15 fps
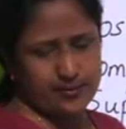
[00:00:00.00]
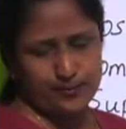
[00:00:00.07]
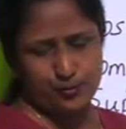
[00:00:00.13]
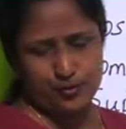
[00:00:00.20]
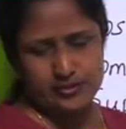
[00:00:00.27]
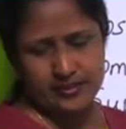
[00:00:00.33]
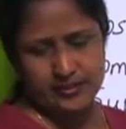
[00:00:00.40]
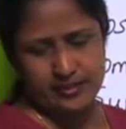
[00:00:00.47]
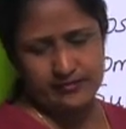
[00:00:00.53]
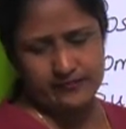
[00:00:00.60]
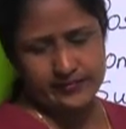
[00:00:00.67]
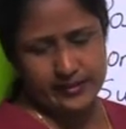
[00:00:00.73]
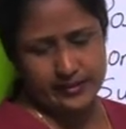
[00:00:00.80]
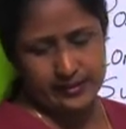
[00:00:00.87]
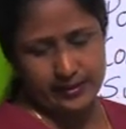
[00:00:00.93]
positive
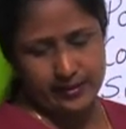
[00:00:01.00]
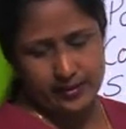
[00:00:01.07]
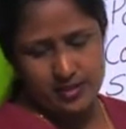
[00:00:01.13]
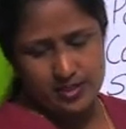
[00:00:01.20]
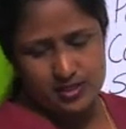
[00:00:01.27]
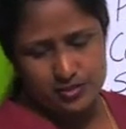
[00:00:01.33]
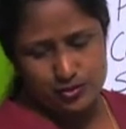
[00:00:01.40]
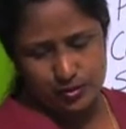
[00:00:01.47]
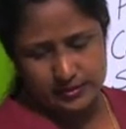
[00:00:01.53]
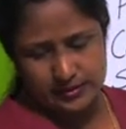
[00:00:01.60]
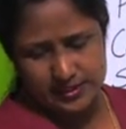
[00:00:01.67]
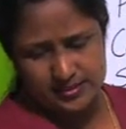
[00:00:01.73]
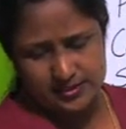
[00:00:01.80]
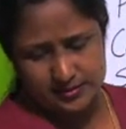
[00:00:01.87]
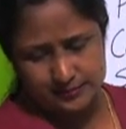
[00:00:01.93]
degree. So,
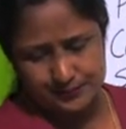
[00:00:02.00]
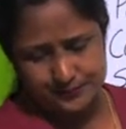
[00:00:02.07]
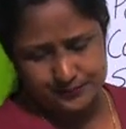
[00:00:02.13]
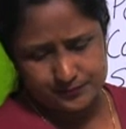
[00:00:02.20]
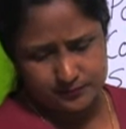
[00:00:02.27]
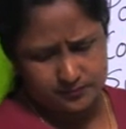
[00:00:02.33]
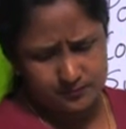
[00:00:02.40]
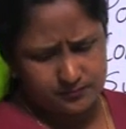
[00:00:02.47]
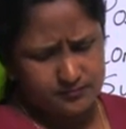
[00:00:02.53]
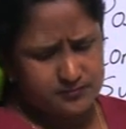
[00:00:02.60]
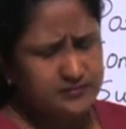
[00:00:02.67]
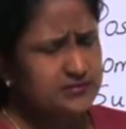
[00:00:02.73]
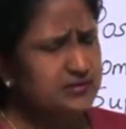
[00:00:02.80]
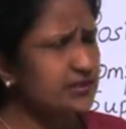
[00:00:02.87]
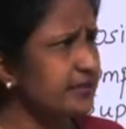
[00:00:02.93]
this
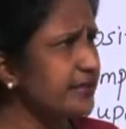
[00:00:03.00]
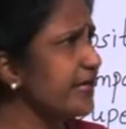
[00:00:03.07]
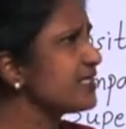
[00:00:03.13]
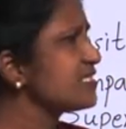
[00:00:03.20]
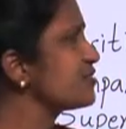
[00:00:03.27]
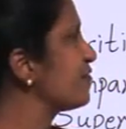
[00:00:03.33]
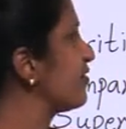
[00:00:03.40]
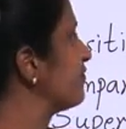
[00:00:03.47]
next we